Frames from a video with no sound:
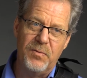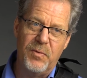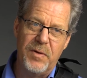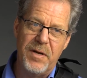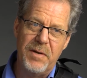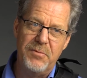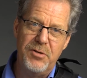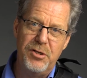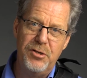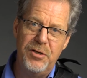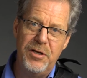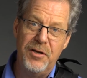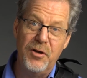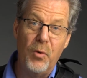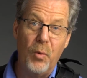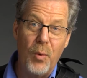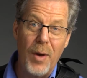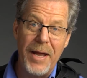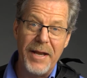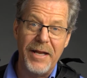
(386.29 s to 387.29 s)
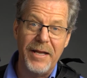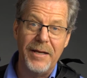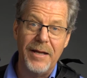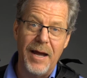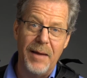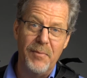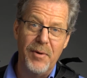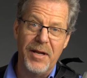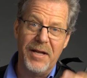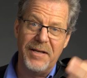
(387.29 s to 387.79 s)
When I'm shooting a wedding,
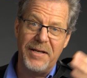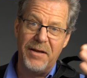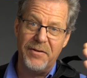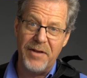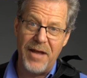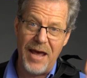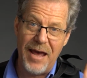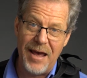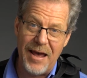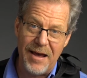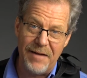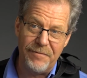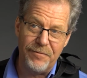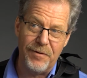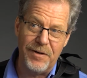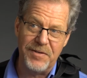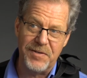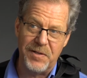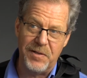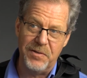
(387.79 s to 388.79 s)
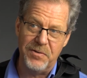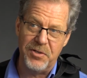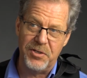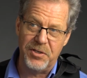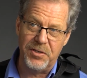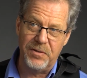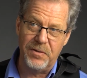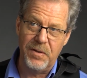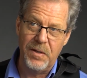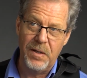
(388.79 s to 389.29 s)
I bring it down to half
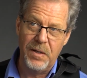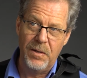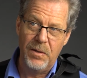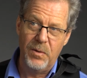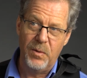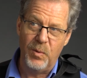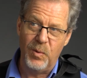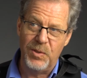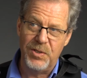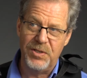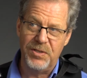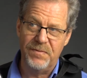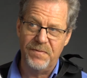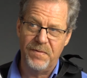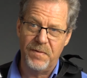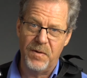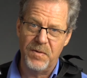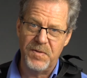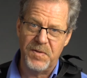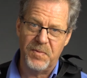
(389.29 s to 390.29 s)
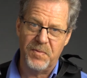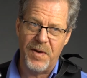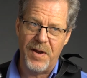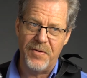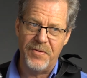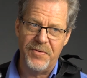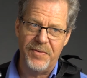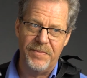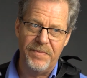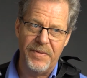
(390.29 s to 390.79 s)
resolution, which floats
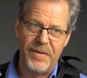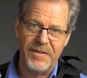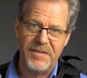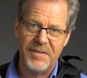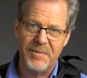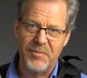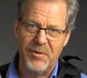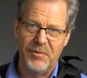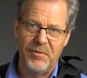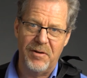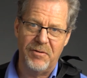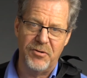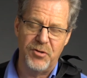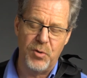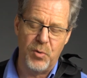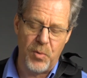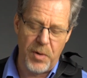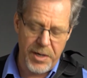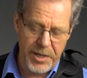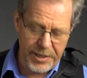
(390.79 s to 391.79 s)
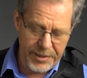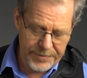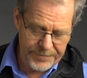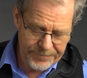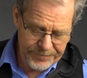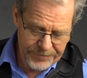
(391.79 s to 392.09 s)
around somewhere around 20.